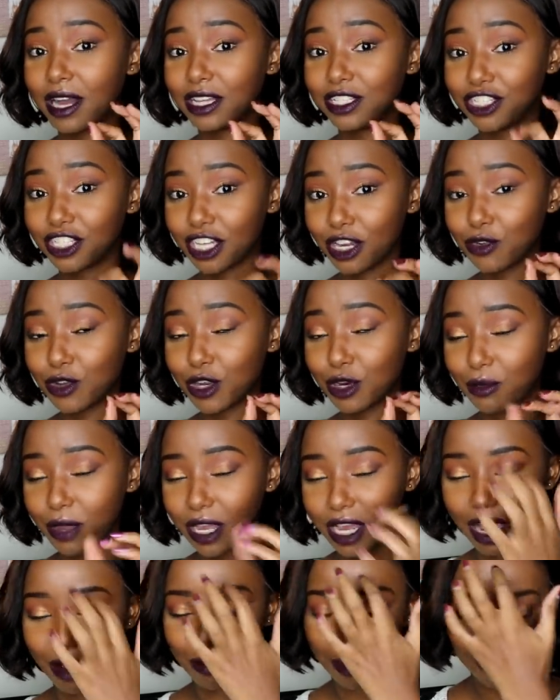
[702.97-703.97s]
genuine
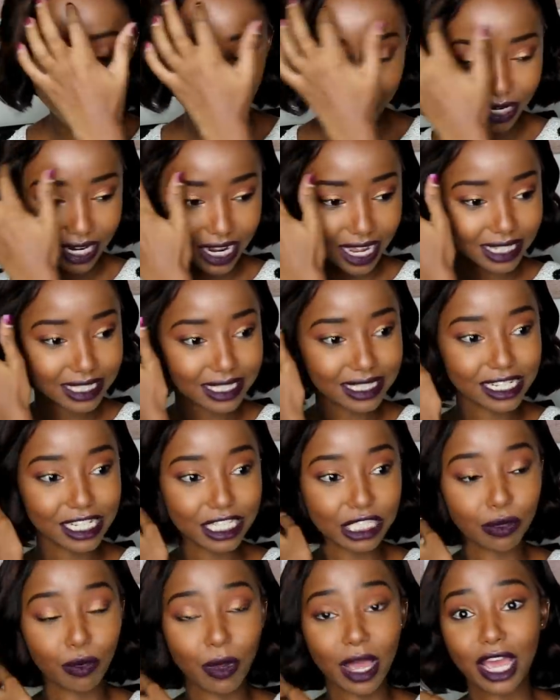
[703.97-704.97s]
makeup products, there
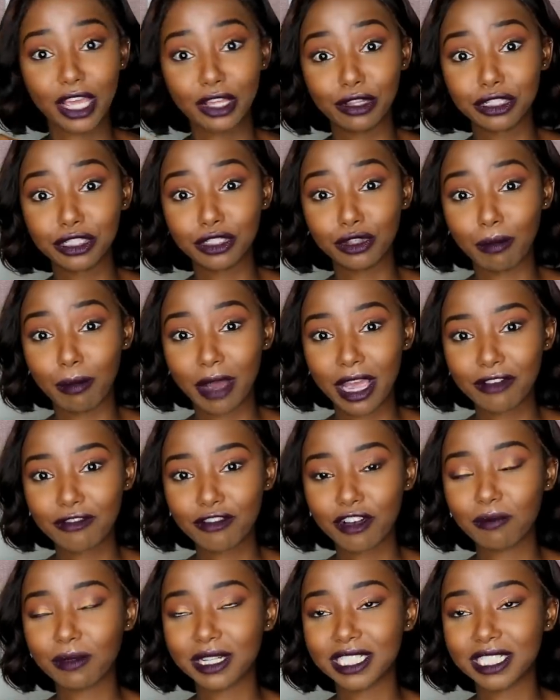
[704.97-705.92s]
is where I used to buy from.